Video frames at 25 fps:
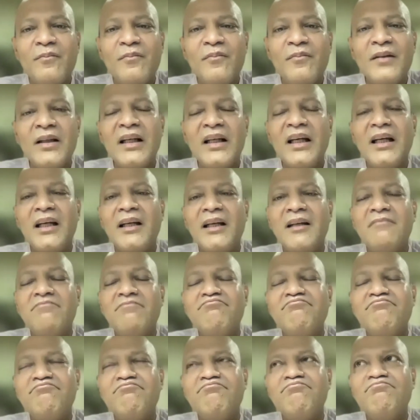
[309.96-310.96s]
the
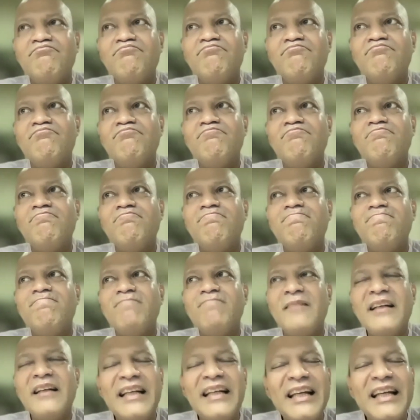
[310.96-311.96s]

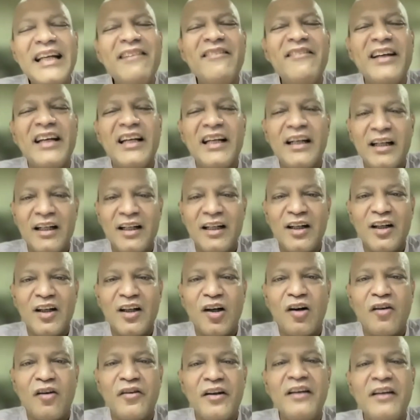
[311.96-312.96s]
leaving
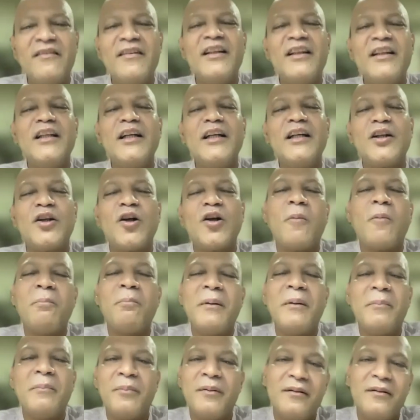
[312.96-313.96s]
of even the top
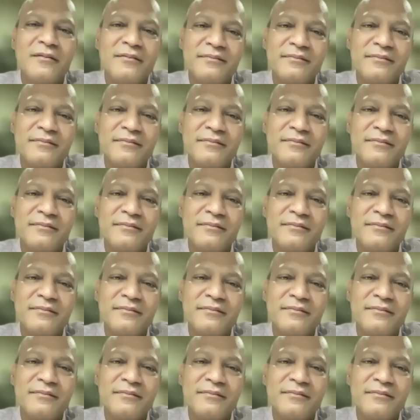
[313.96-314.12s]
people.